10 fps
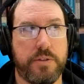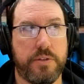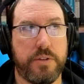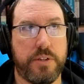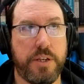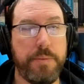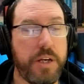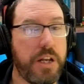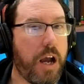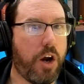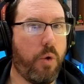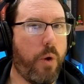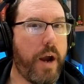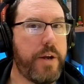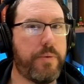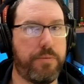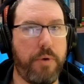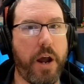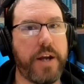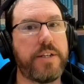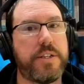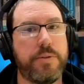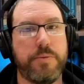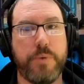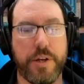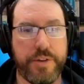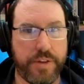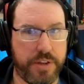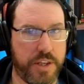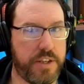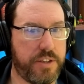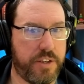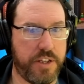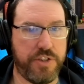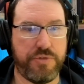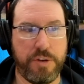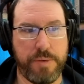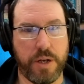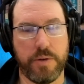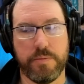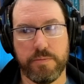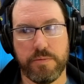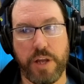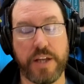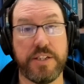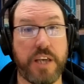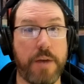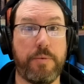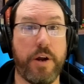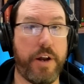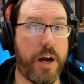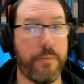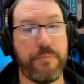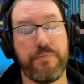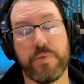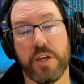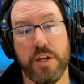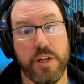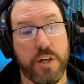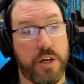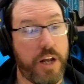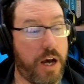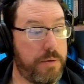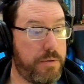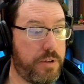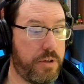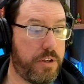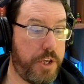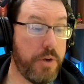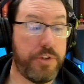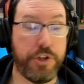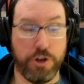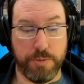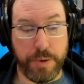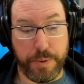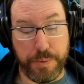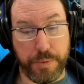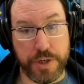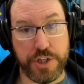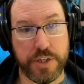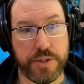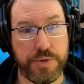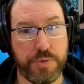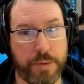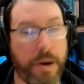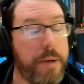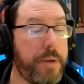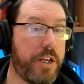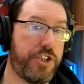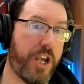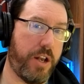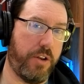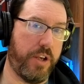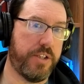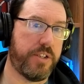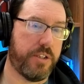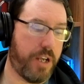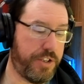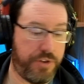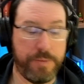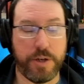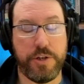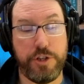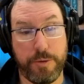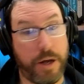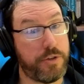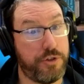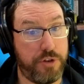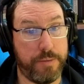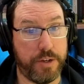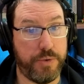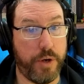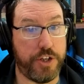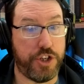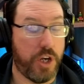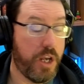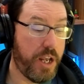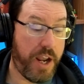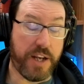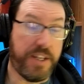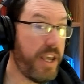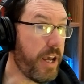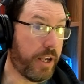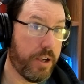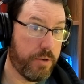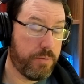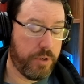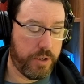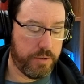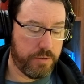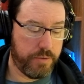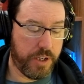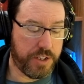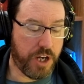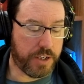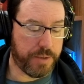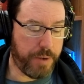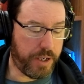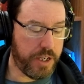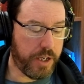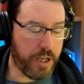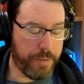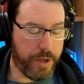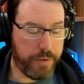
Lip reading: not quite right with these streaming landscape right now. Now, YouTube, which is where my main channel is, I stream on YouTube. I also stream on Twitch and Kick. We could talk about Kick in a minute.